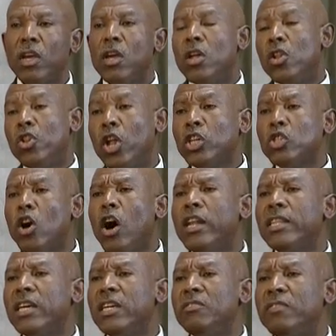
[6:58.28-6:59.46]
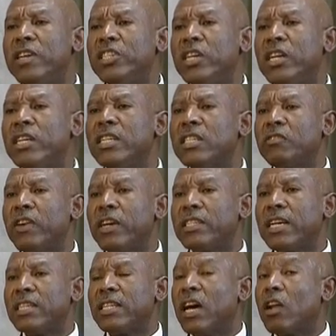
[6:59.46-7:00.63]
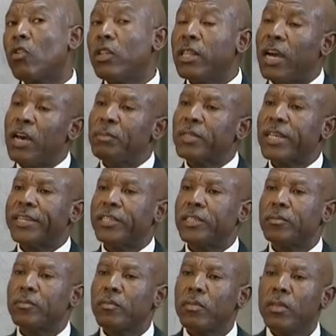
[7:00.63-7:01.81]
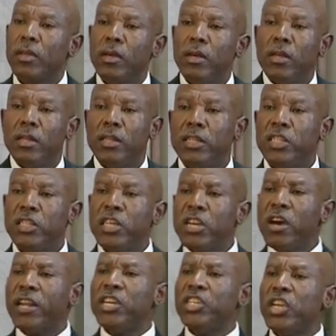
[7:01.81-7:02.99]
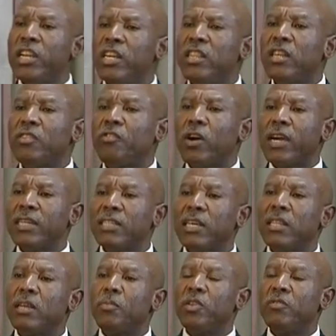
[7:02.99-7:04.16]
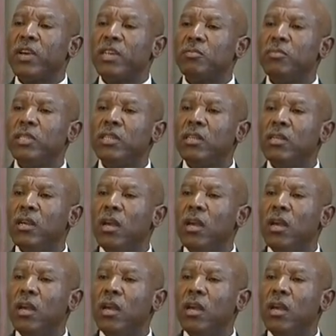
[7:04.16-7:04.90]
Not all the inflation risk factors are on the upside. The deterioration in the forecast at the previous meeting